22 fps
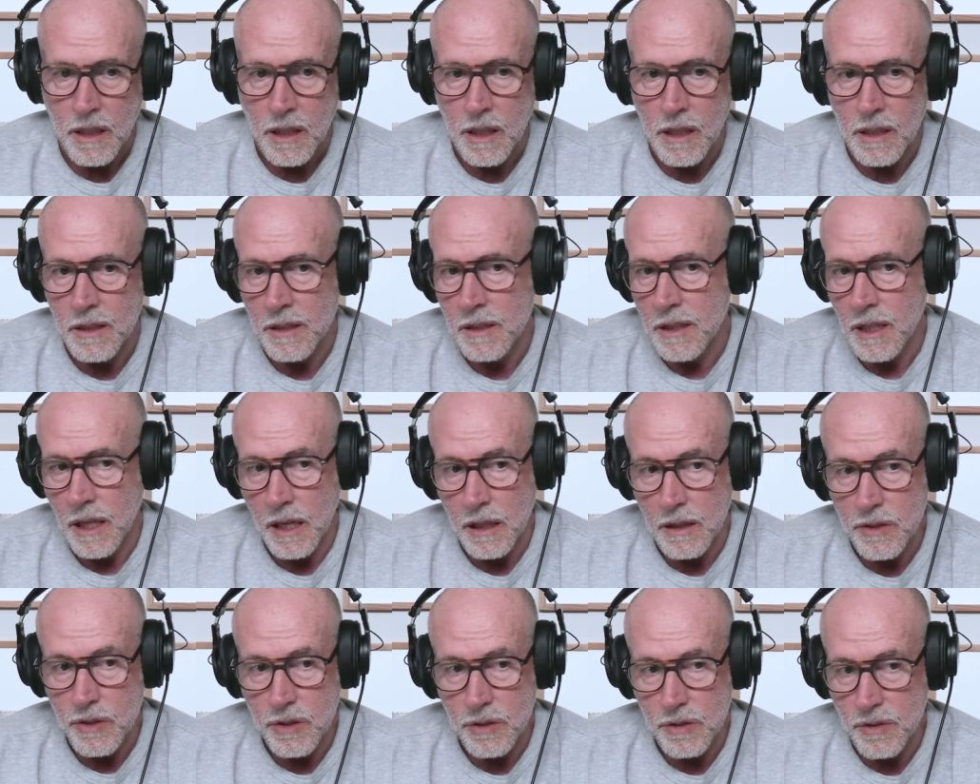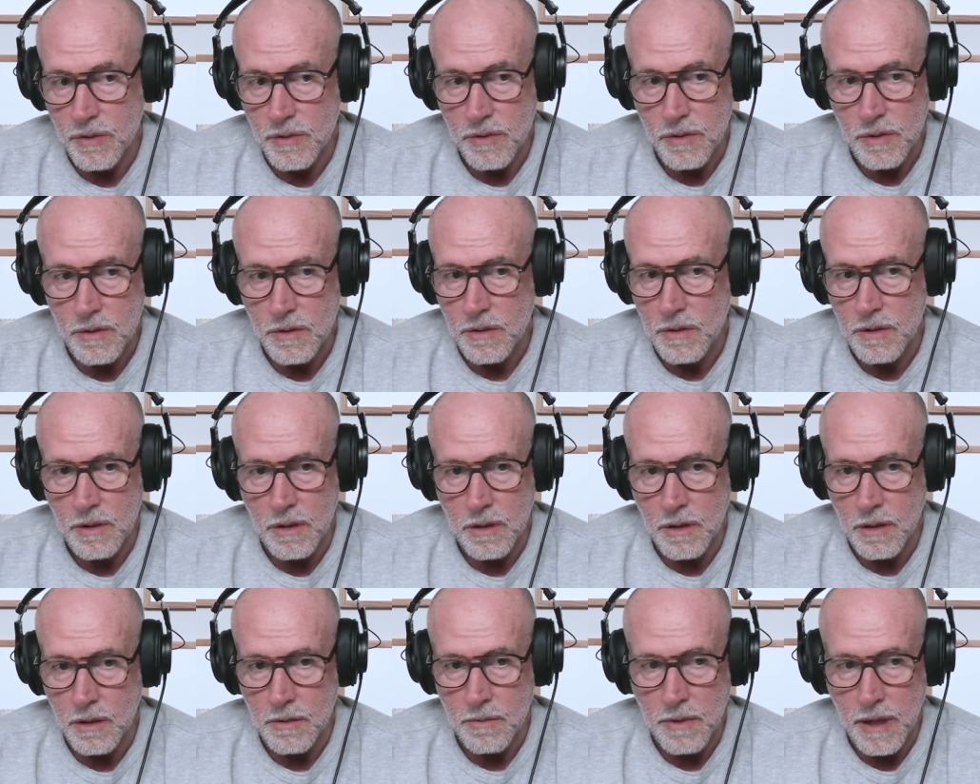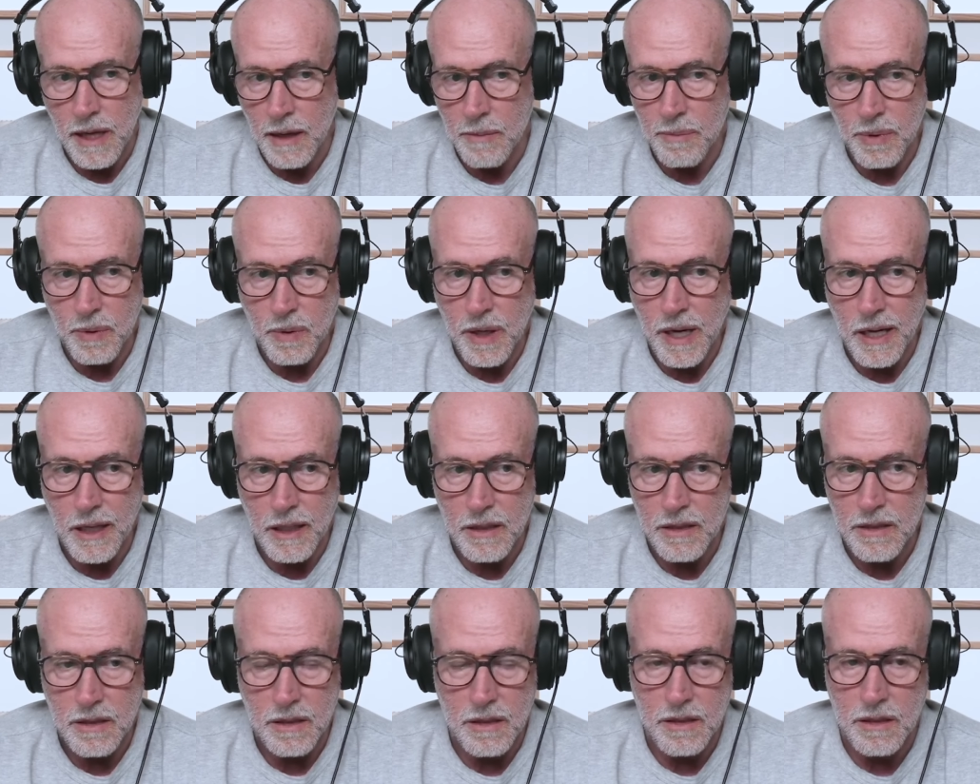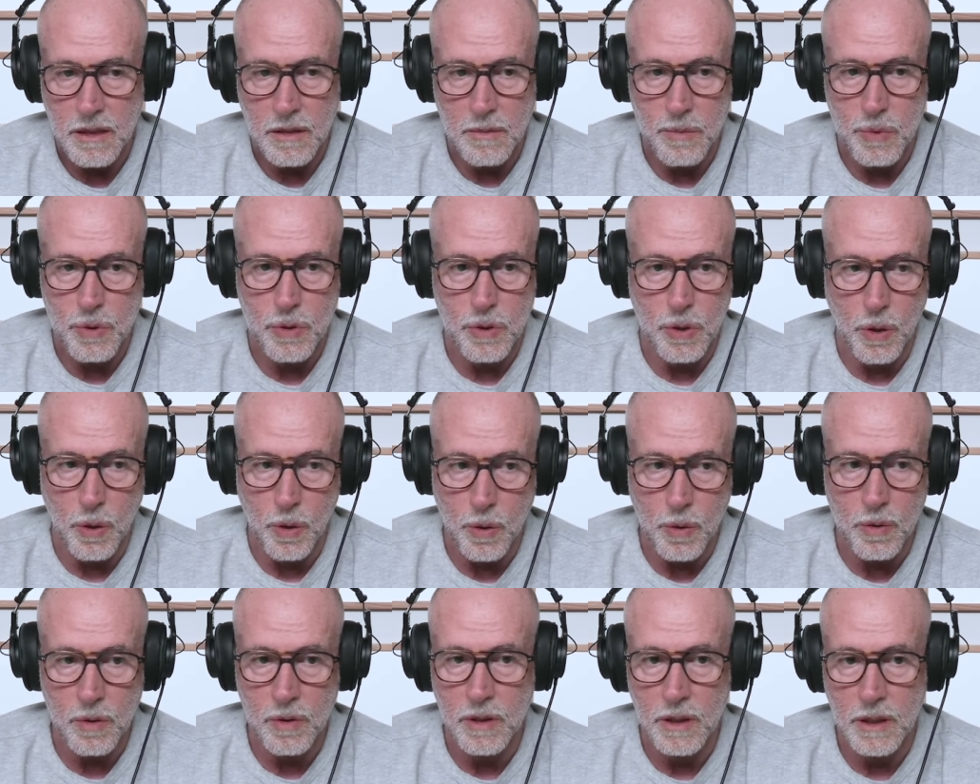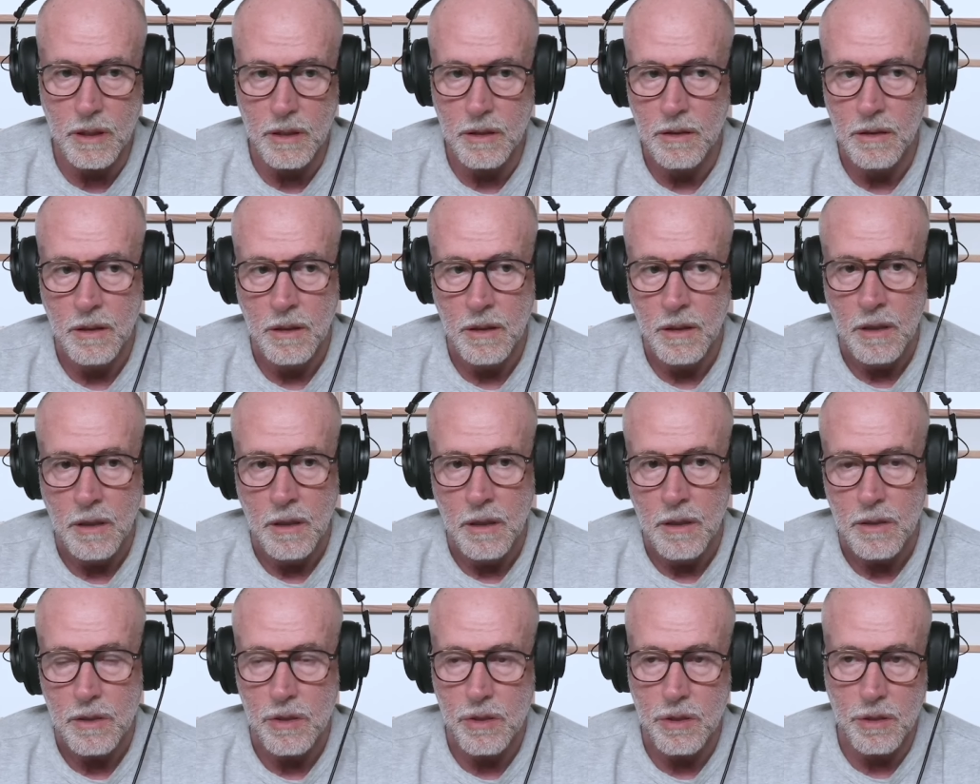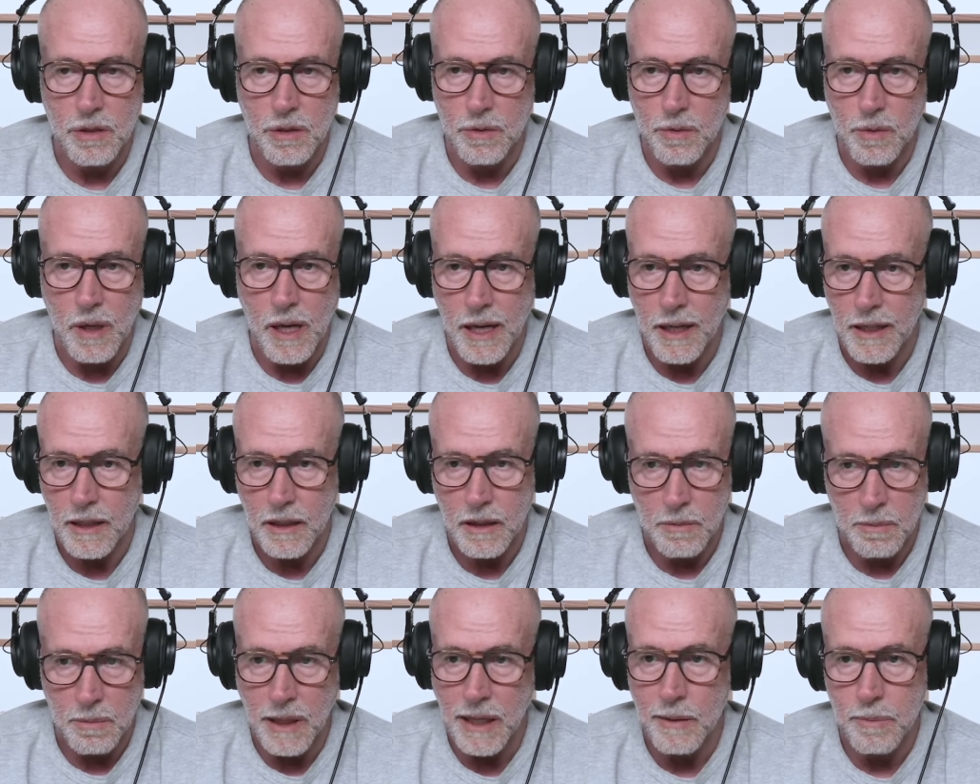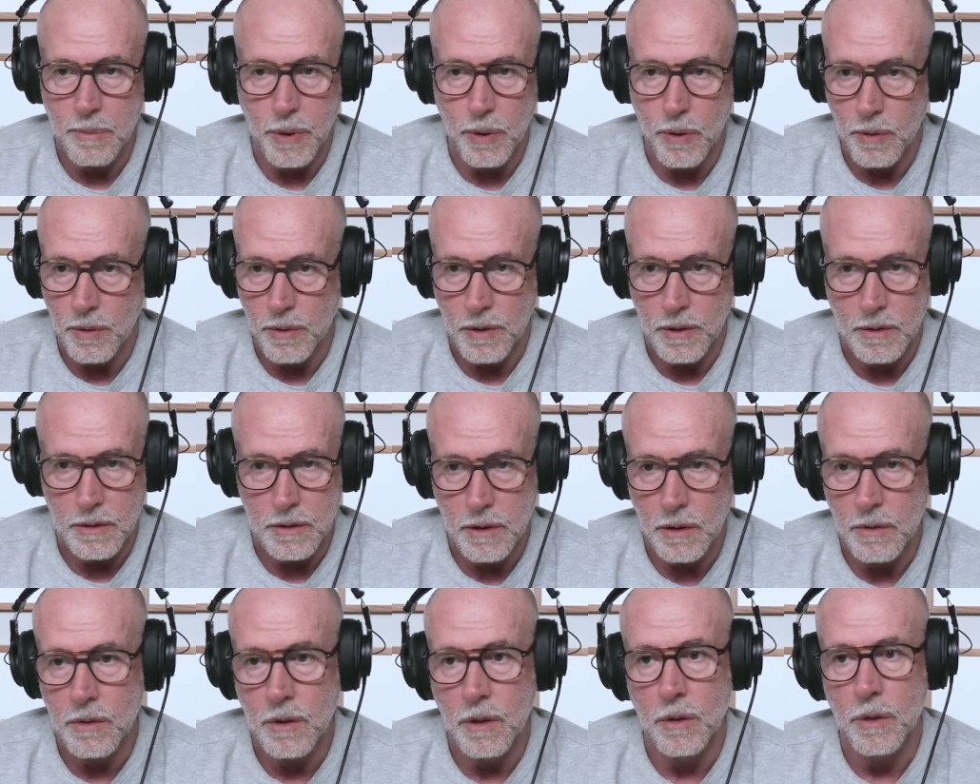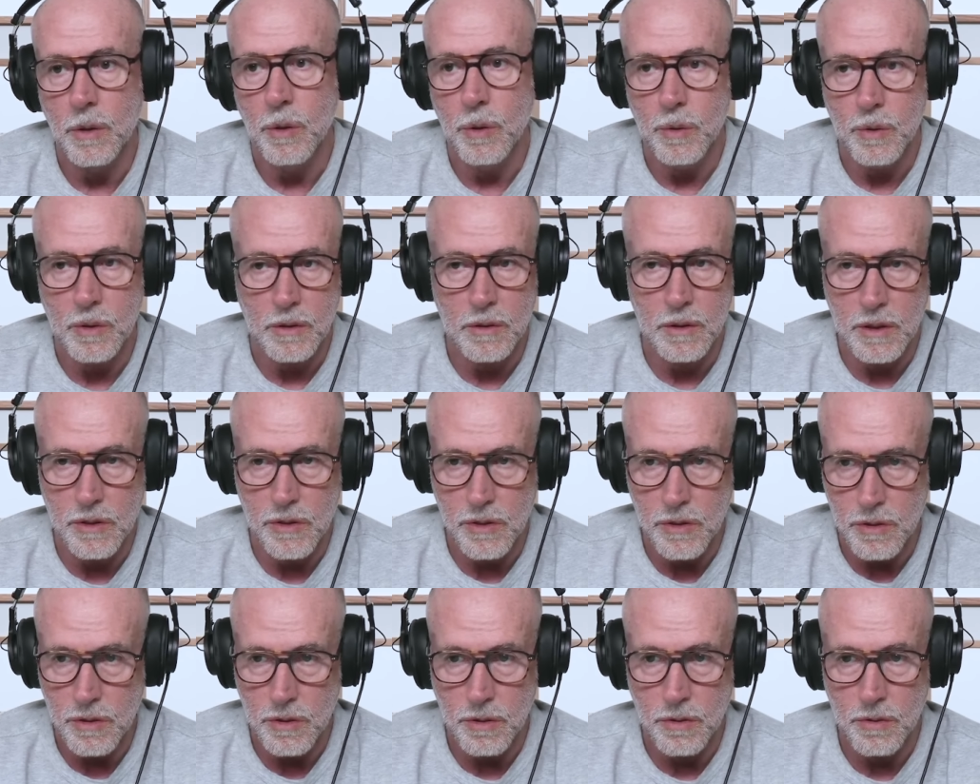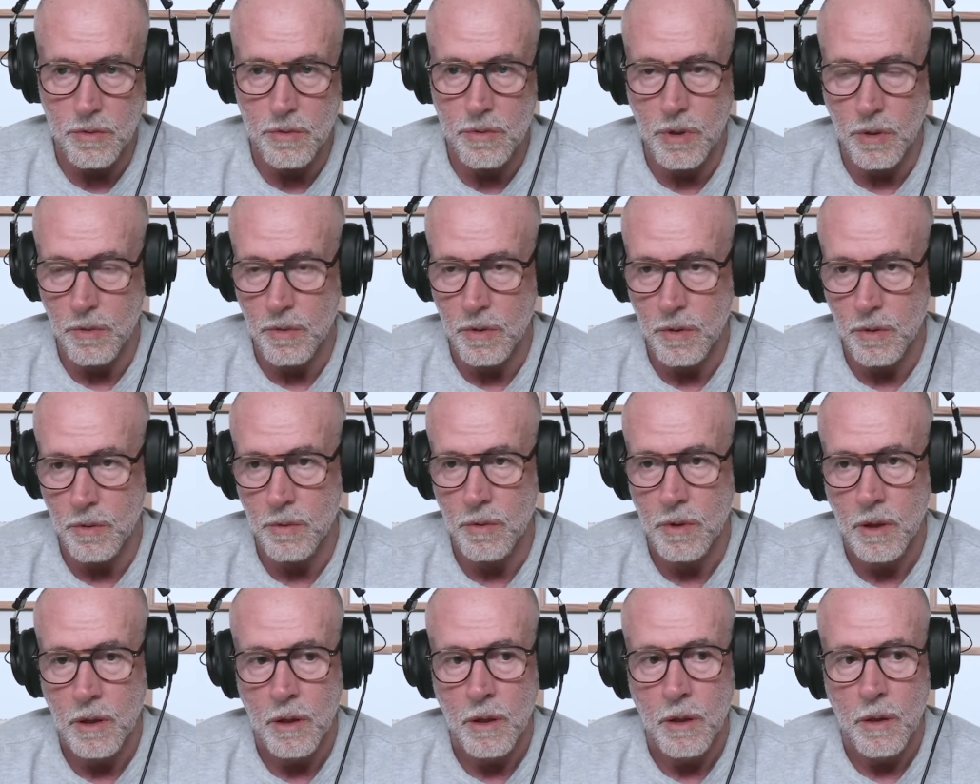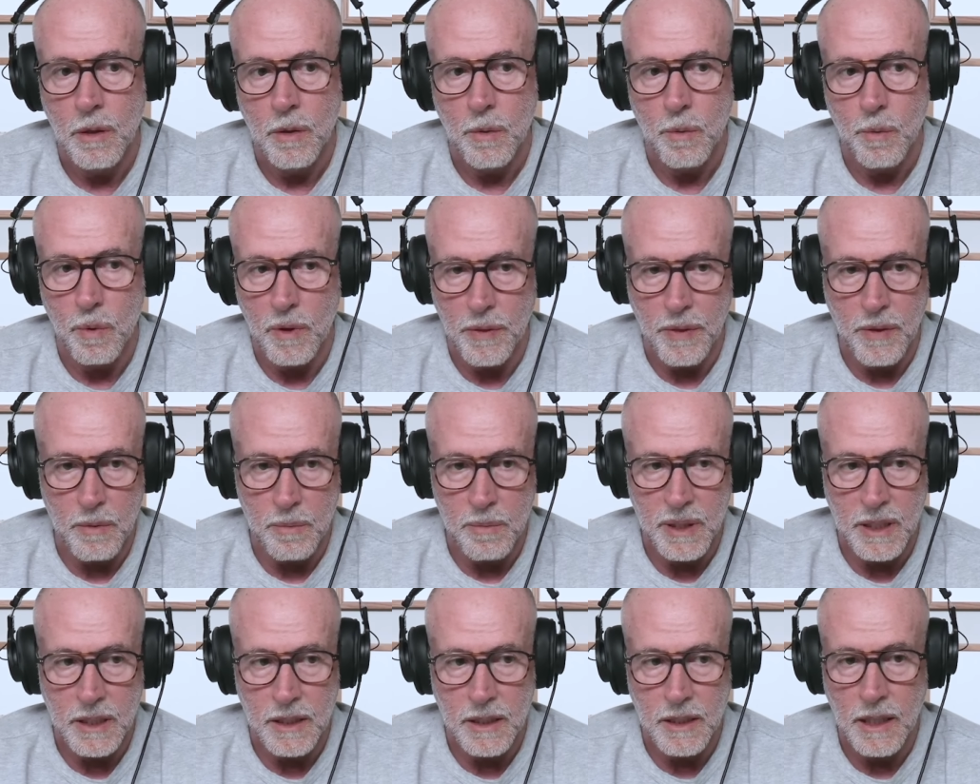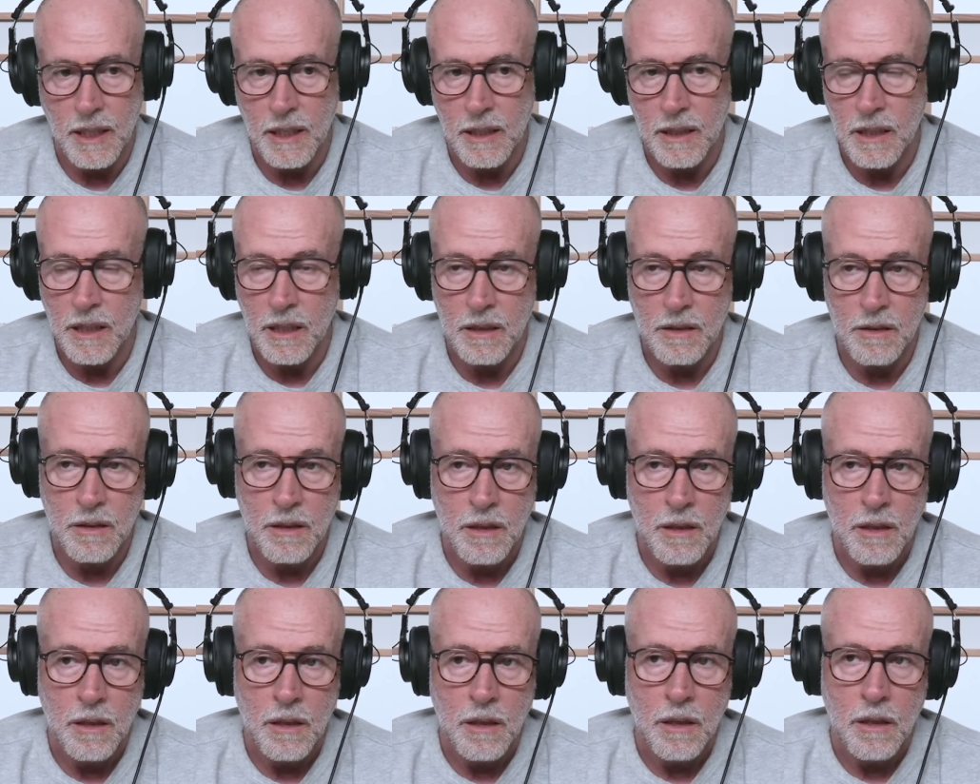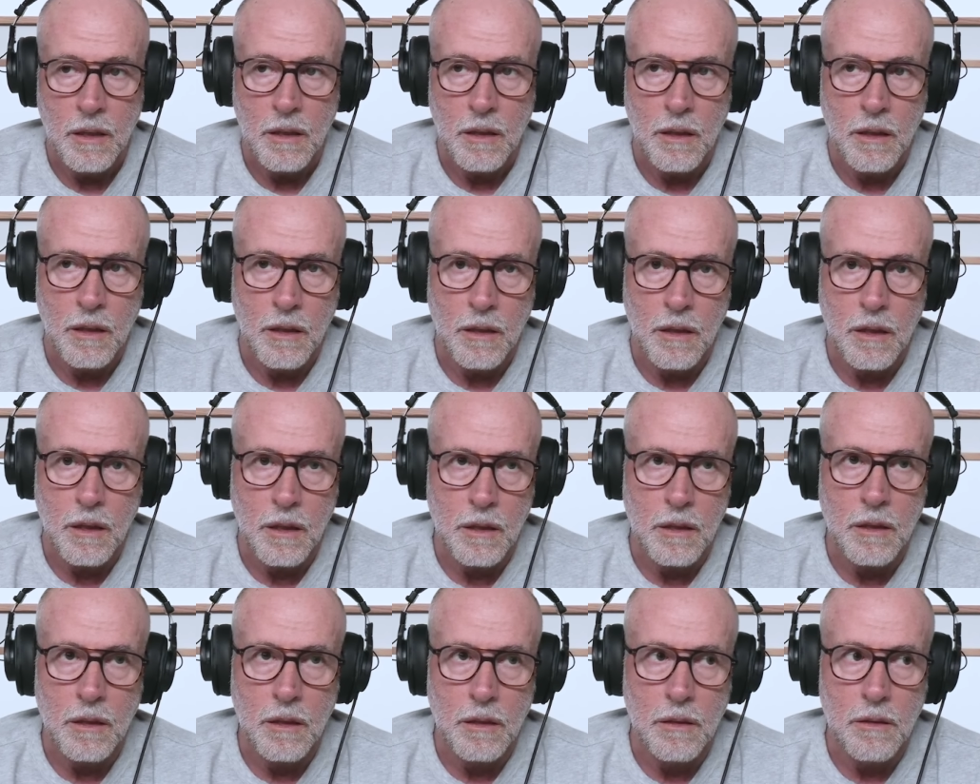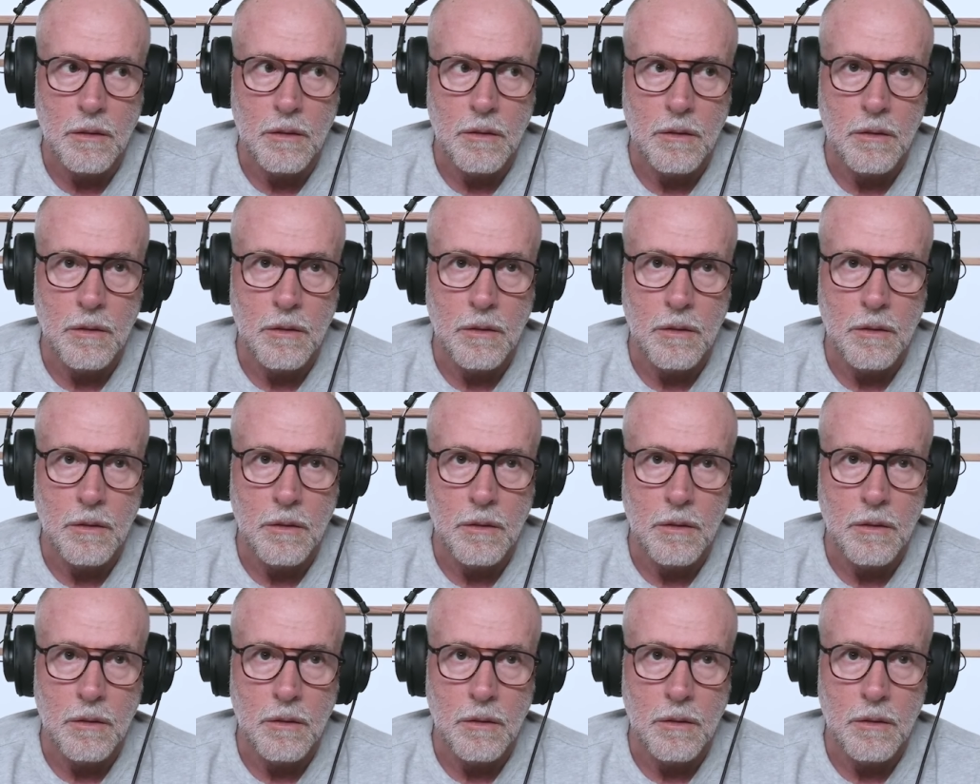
An intelligence apparatus that seems totally sclerotic and bipolar, don't know who to listen to, don't know what they're meaning. And then the thing that,